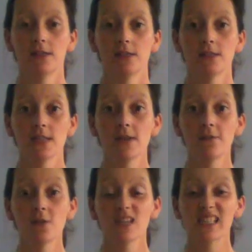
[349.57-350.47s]
See if
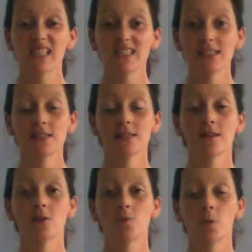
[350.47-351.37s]
you can sit in
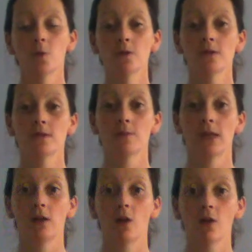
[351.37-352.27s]
those pauses a
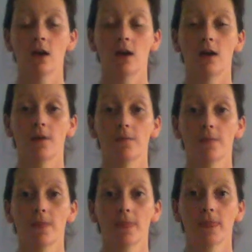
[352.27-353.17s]
bit longer.
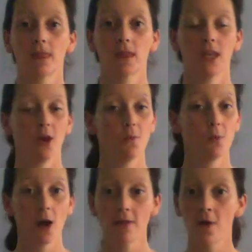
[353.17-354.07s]
No
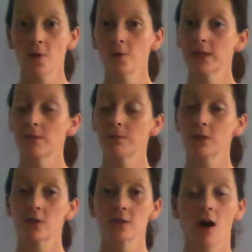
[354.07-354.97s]
breath holding, but
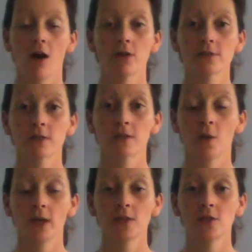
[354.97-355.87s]
just ask the
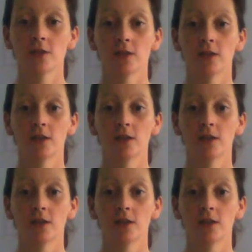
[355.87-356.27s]
question,